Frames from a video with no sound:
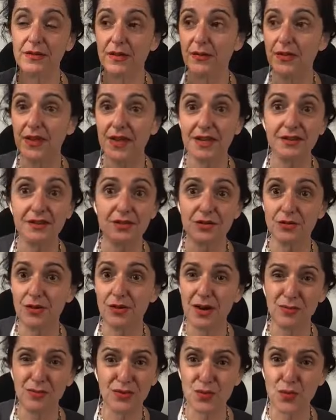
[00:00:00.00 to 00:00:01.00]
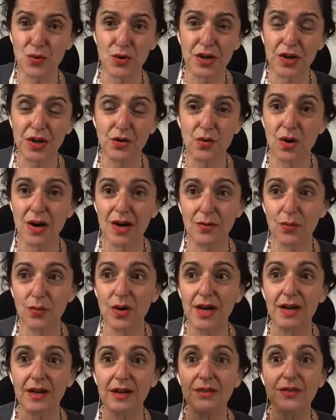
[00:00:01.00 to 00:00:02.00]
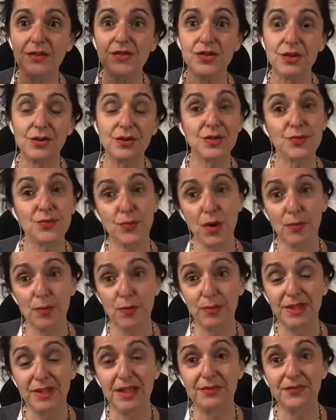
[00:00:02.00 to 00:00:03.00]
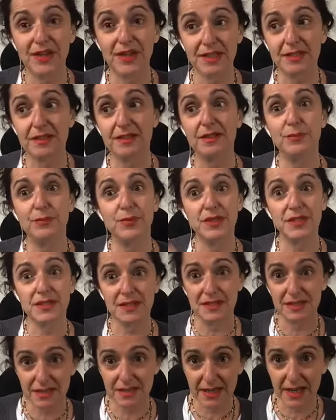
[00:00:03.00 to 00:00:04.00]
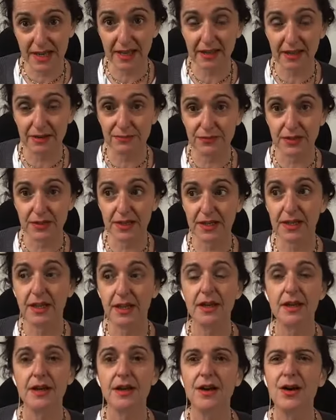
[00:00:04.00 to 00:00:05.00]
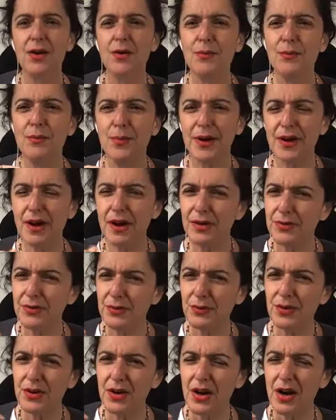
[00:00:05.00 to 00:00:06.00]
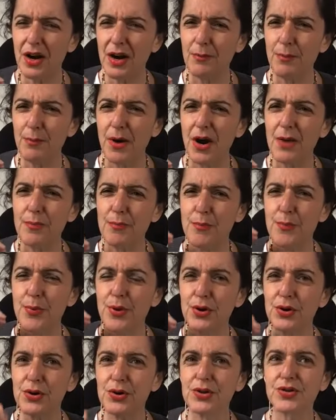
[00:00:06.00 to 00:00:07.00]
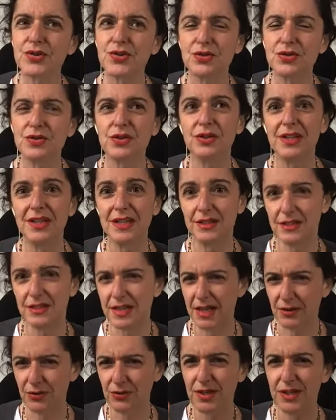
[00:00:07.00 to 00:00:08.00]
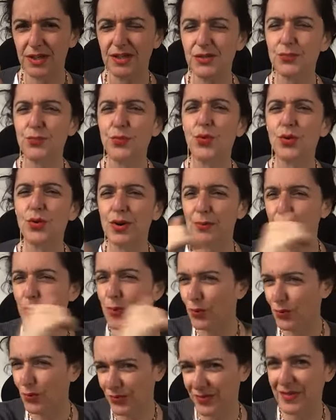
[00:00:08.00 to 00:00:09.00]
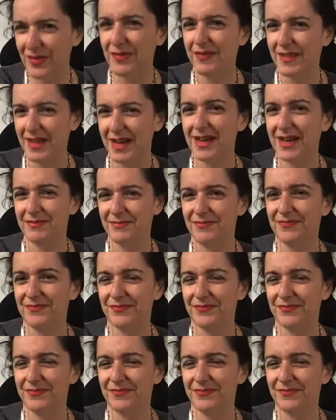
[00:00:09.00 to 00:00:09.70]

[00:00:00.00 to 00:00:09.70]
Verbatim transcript: the Instagram was working quite well, so it's probably affected the business negatively. But I thought, my personal integrity is more important than that.